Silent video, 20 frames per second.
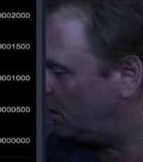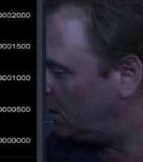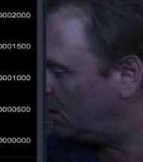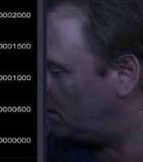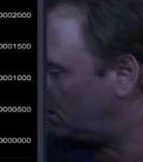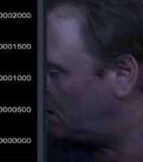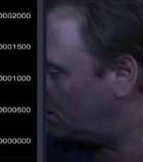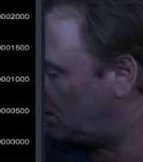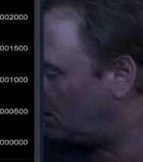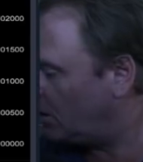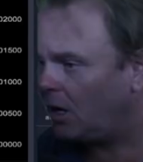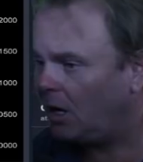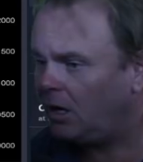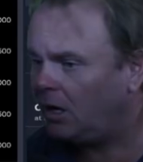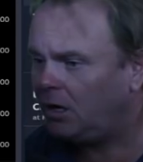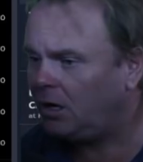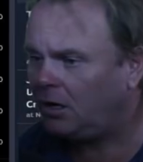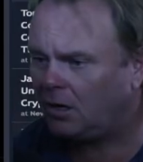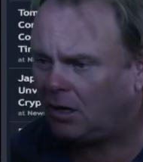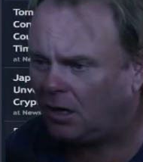Okay,
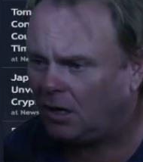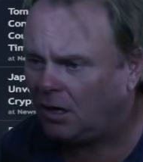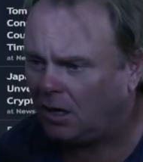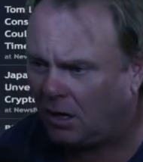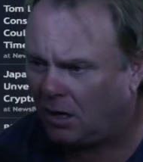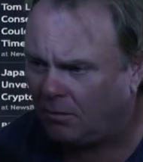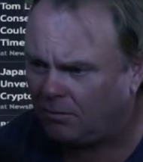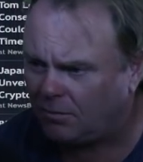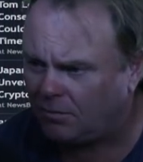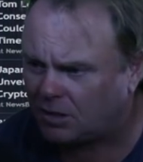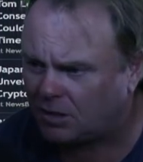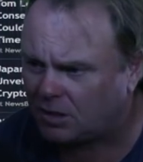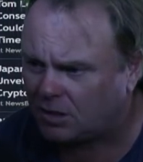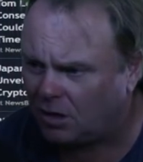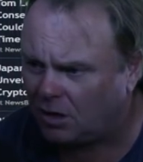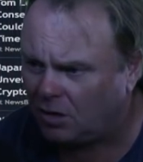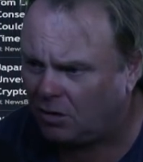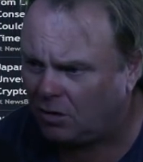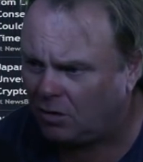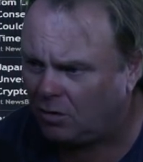
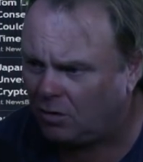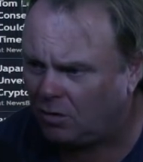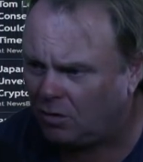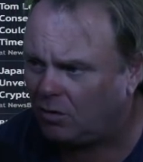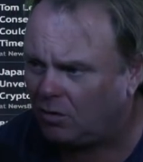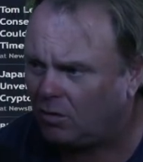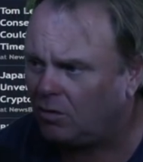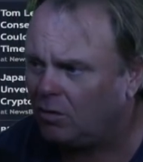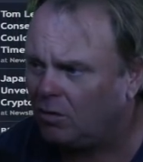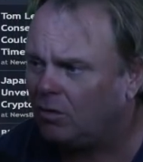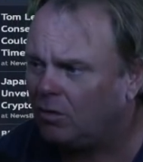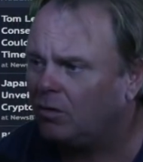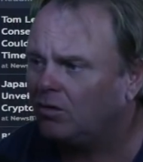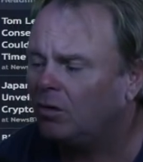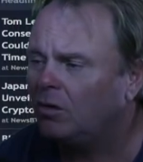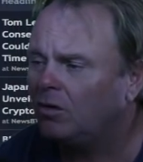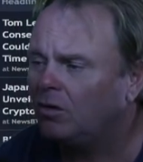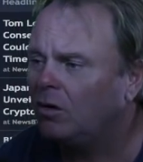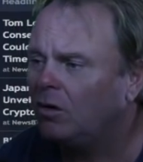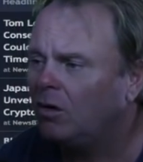so
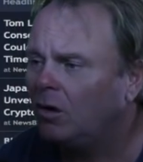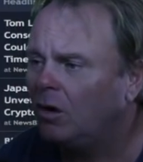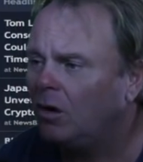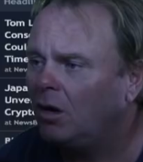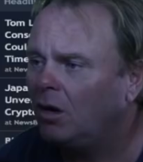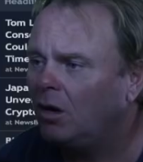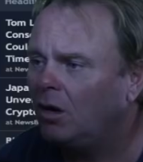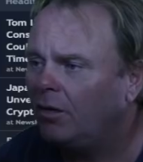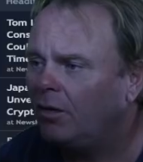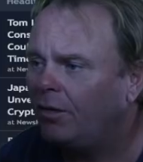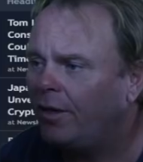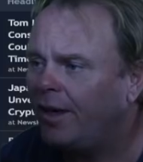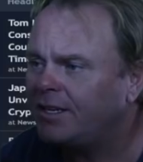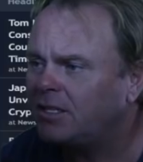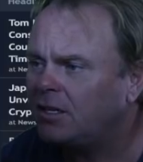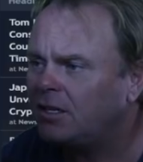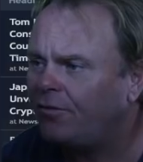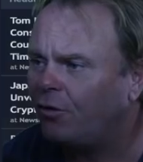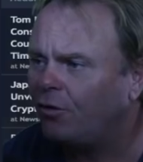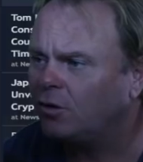there's the
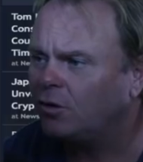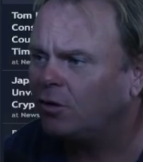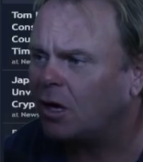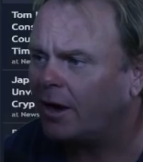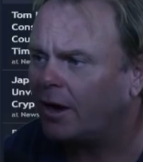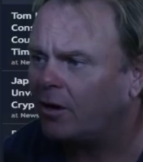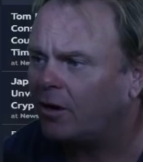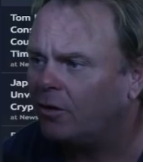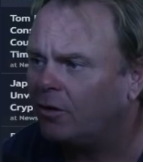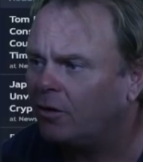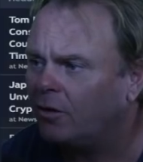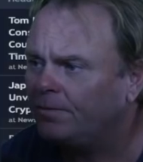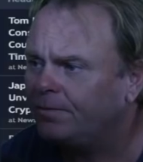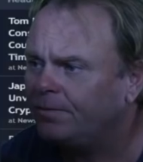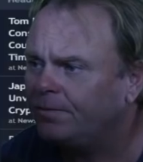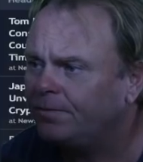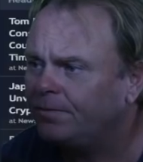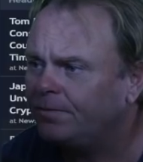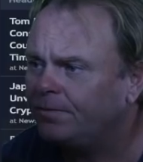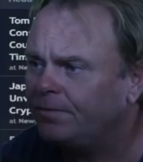full cycle
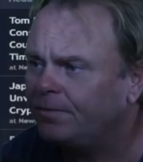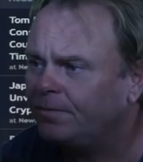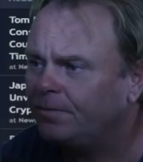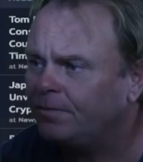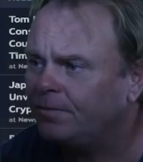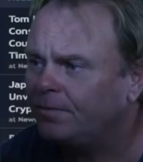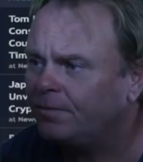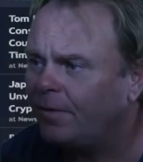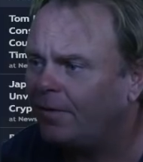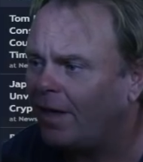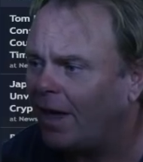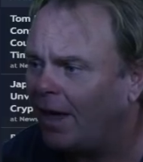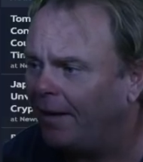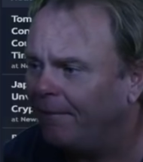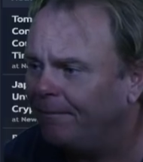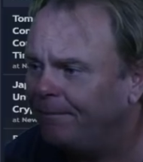there.